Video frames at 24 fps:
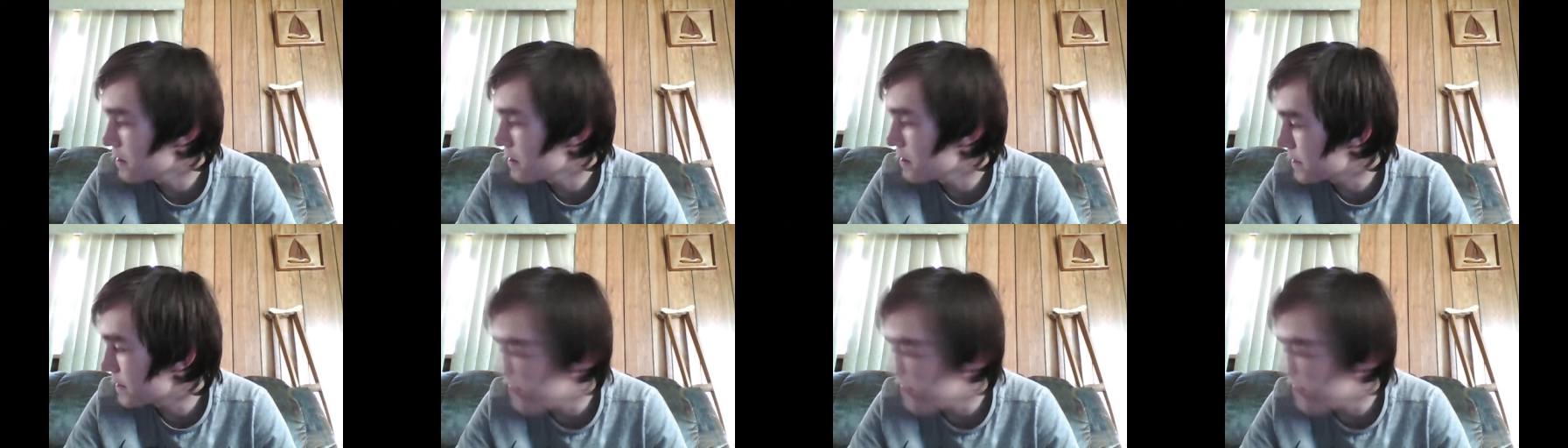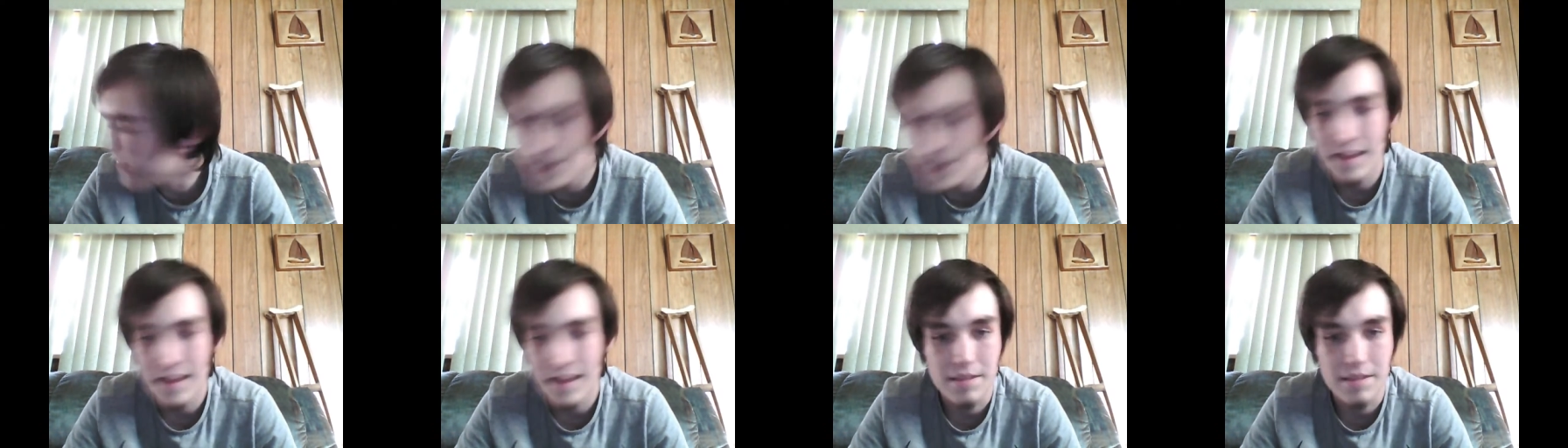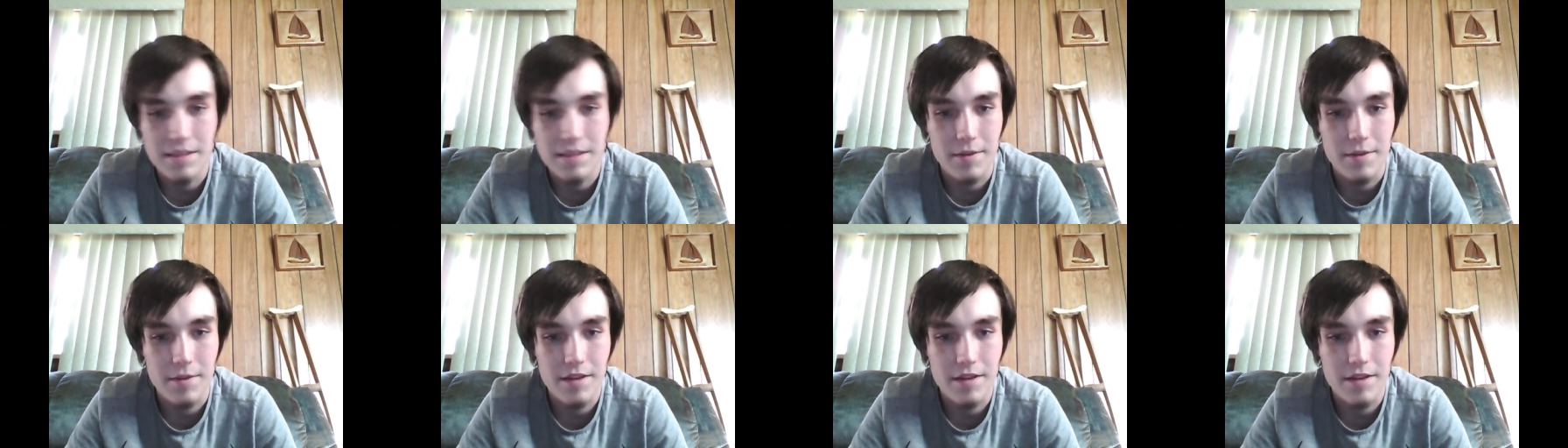think that's
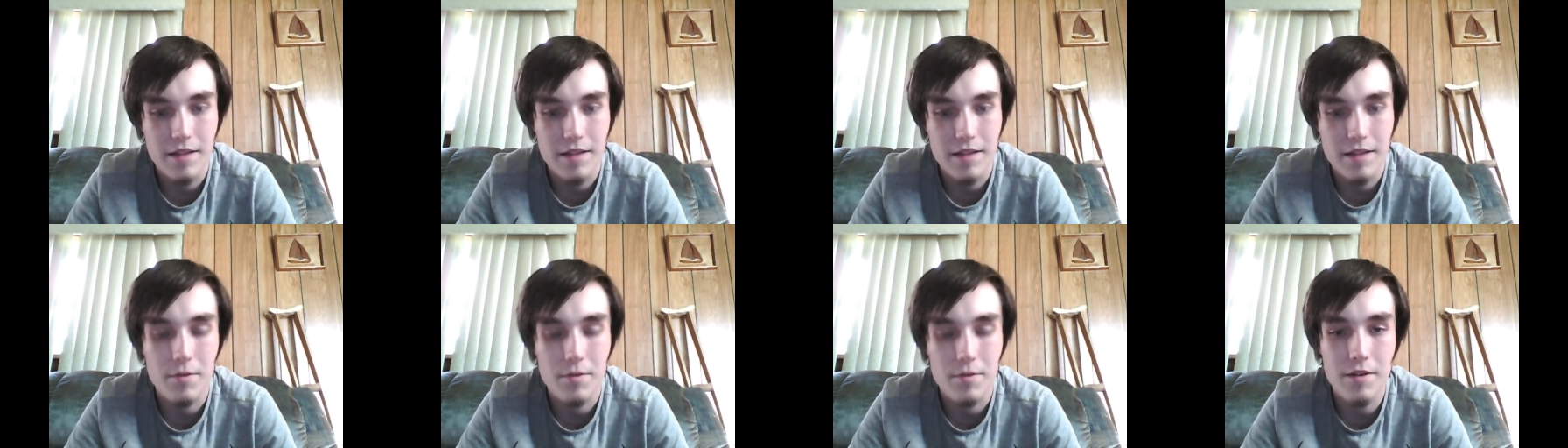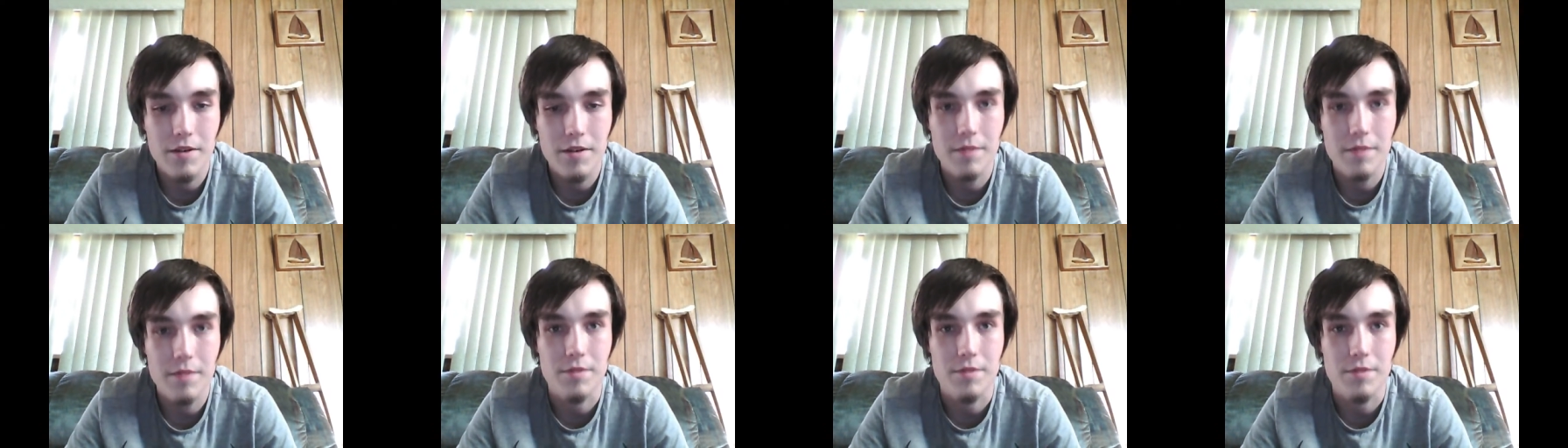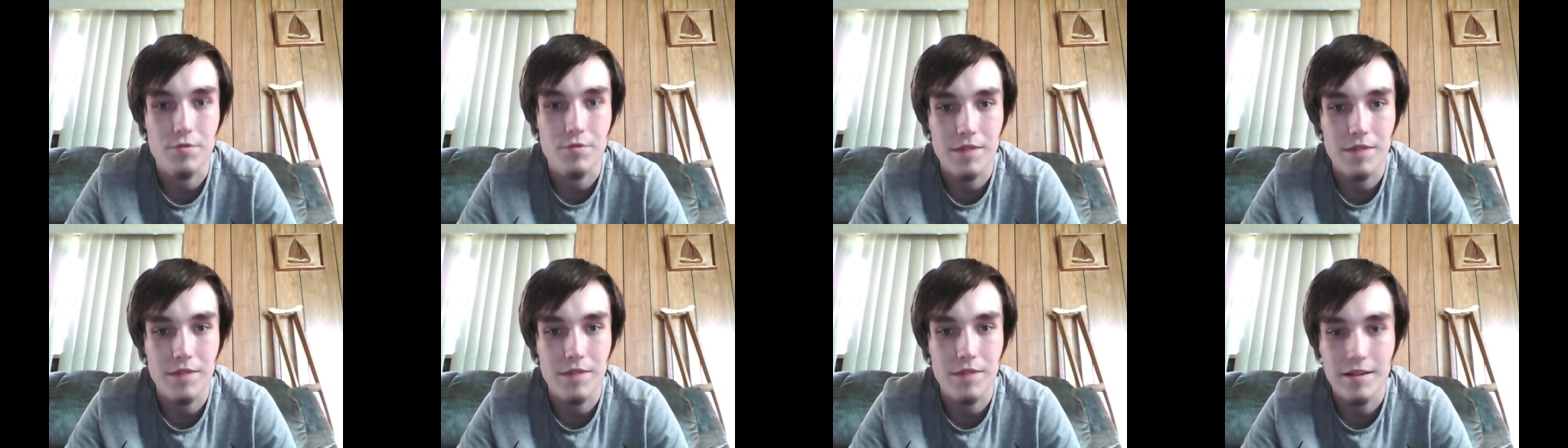about it. I'm going up to
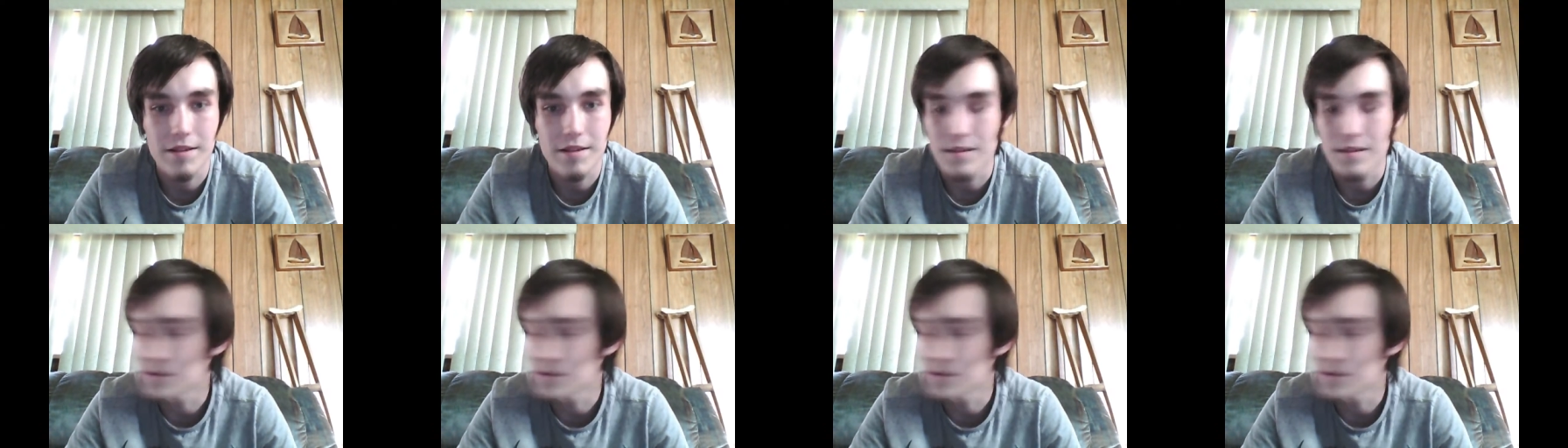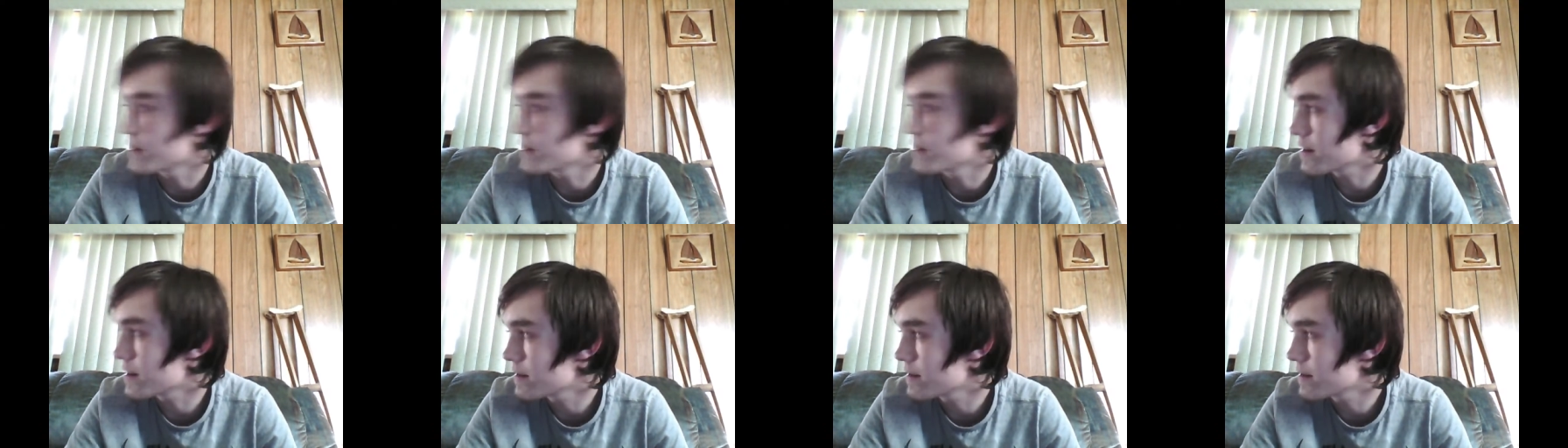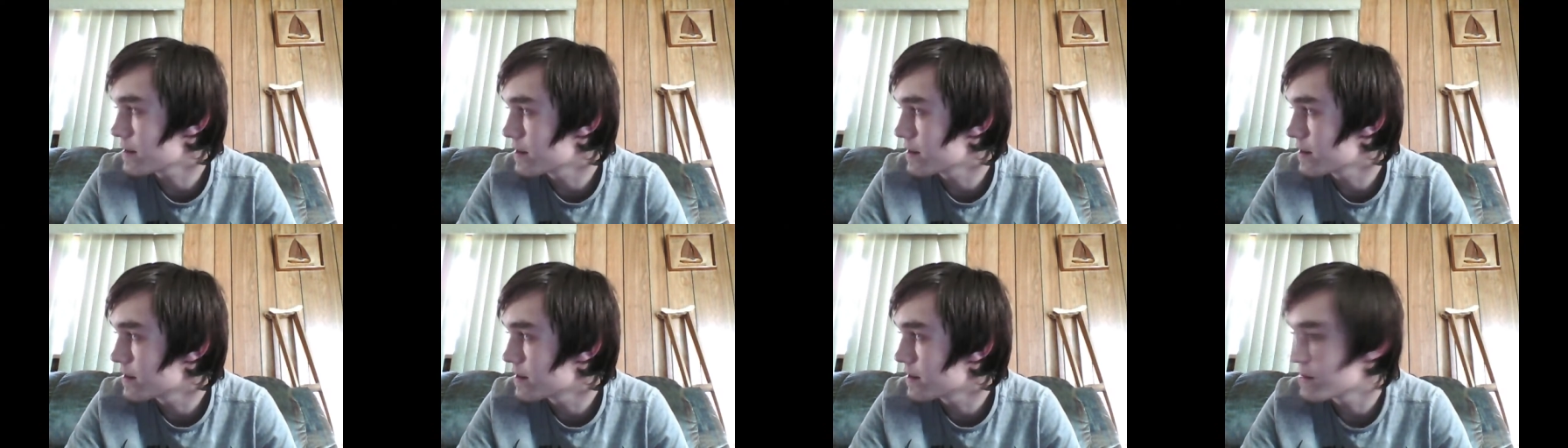Trenton this weekend,
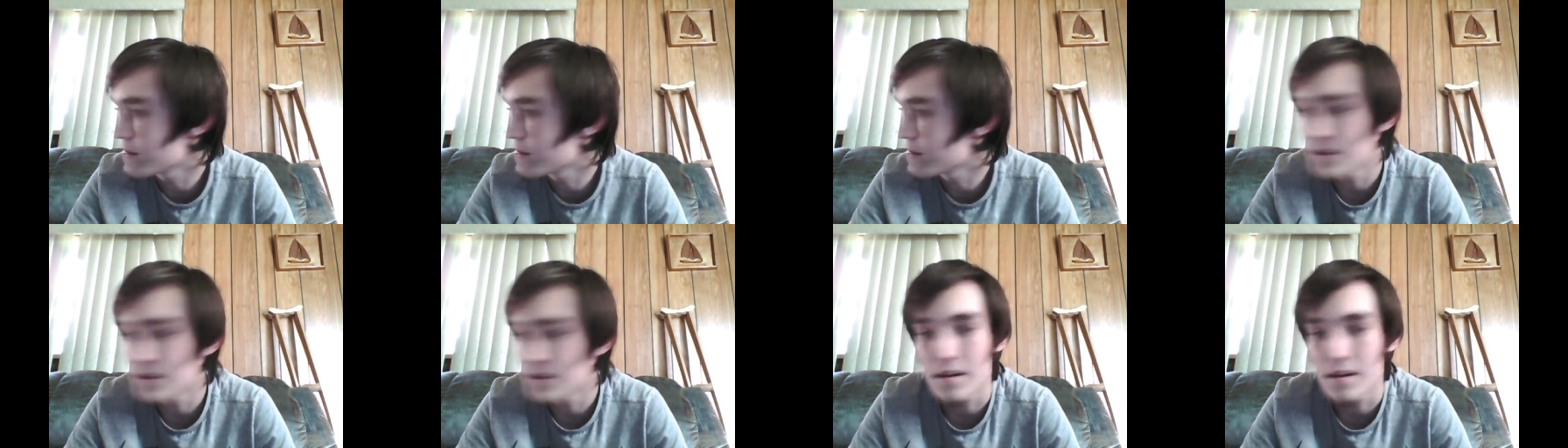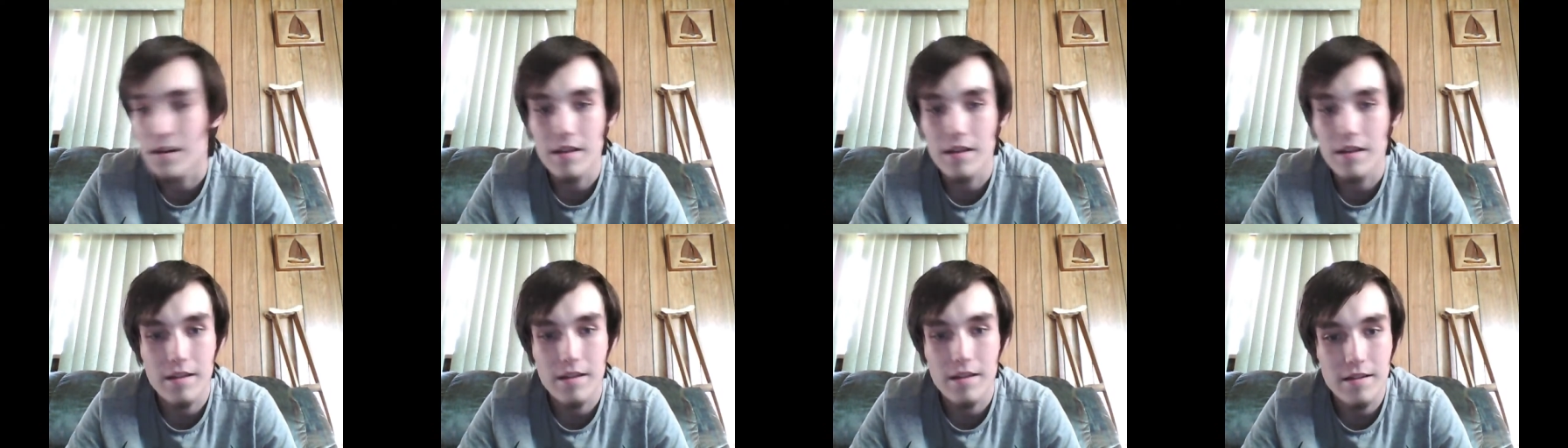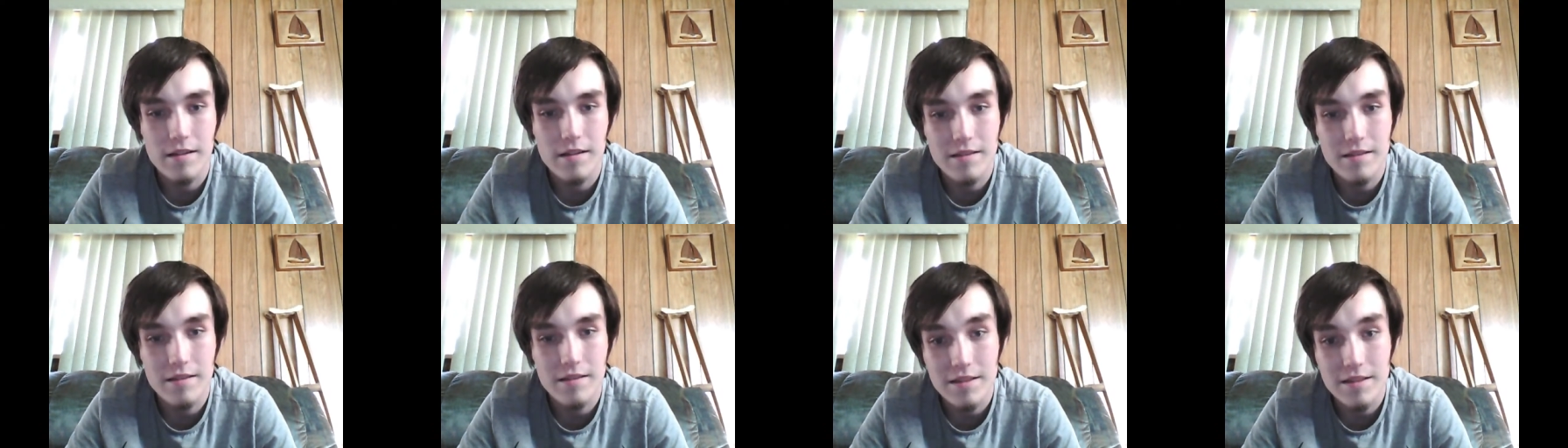
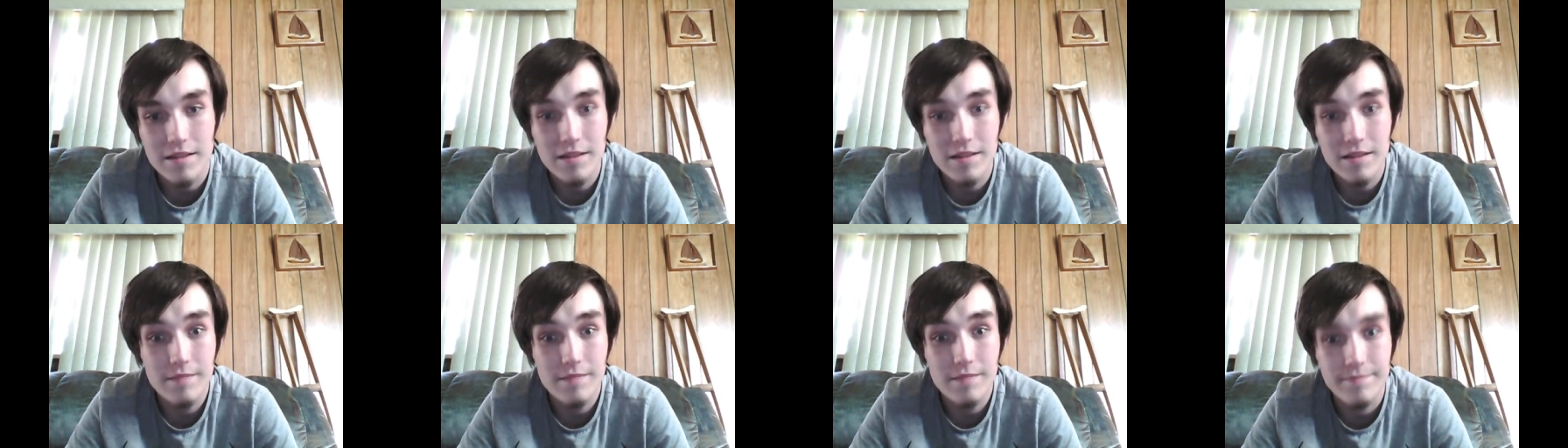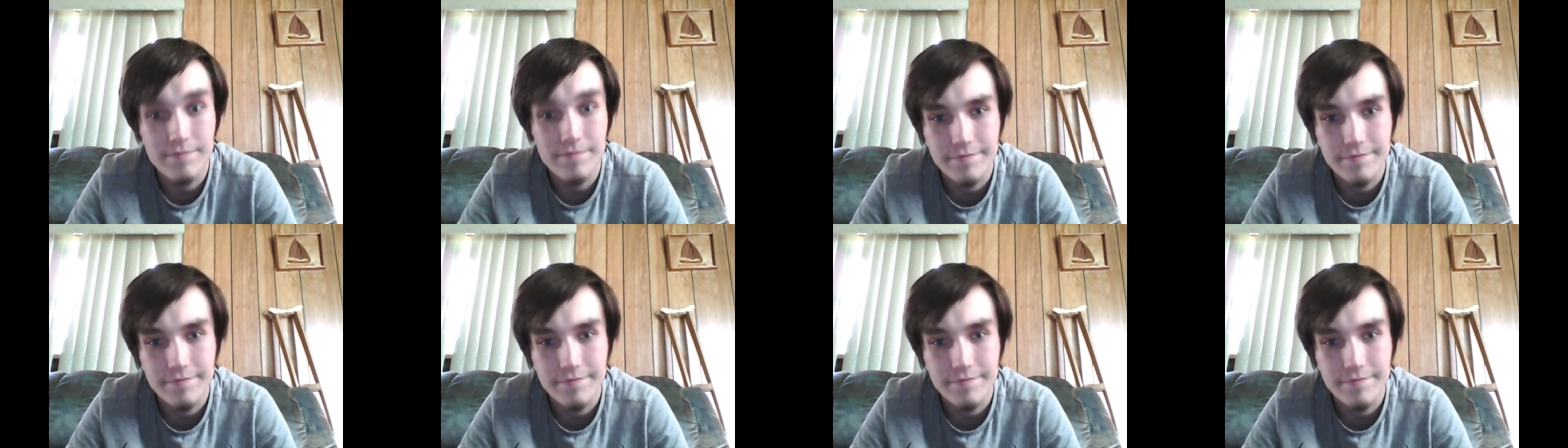and, um,